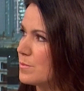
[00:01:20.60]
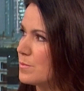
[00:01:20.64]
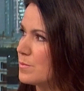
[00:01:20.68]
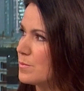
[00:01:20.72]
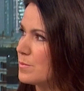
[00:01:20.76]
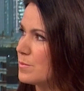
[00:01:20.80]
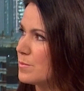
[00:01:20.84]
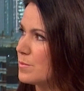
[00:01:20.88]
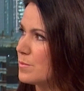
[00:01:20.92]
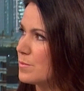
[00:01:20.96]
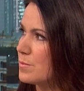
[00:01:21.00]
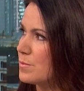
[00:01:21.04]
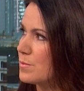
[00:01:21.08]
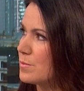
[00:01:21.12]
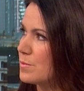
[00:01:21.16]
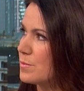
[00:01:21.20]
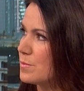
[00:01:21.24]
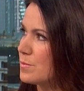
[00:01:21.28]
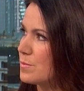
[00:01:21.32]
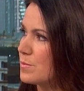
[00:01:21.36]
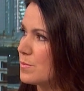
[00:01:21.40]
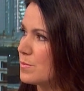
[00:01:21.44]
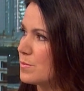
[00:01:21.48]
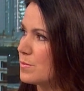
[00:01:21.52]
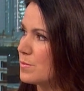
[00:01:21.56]

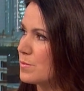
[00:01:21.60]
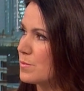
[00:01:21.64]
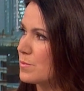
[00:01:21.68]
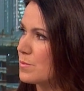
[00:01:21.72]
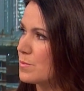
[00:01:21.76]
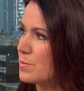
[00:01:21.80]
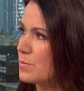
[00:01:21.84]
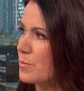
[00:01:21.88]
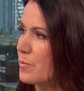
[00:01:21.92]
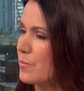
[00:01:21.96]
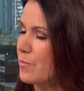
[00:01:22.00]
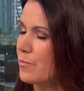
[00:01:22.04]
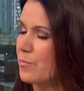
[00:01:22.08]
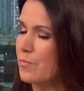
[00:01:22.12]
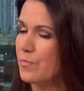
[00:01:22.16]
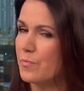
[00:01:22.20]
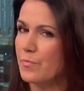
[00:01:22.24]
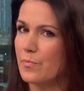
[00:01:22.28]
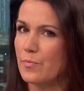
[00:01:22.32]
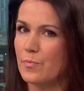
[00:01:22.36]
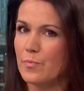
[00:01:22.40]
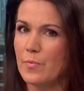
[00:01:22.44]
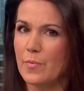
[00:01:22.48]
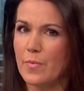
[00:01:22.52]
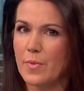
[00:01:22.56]

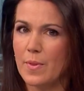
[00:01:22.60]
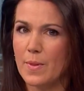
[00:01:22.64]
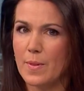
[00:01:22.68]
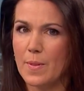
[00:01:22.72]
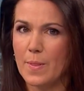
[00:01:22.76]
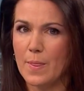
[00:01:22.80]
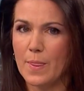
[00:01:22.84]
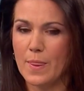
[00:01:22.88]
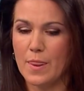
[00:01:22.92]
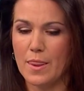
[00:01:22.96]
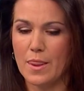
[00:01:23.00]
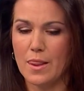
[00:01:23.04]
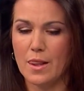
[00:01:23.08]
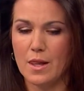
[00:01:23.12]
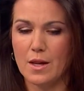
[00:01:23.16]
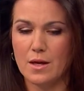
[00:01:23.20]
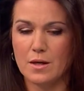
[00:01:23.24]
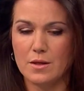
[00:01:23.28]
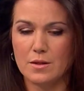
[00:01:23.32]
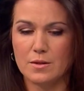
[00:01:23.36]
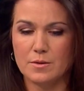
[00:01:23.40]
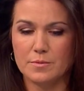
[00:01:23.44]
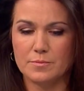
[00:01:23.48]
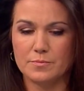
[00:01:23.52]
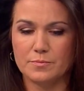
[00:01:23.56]

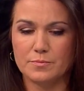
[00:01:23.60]
This person isn't speaking.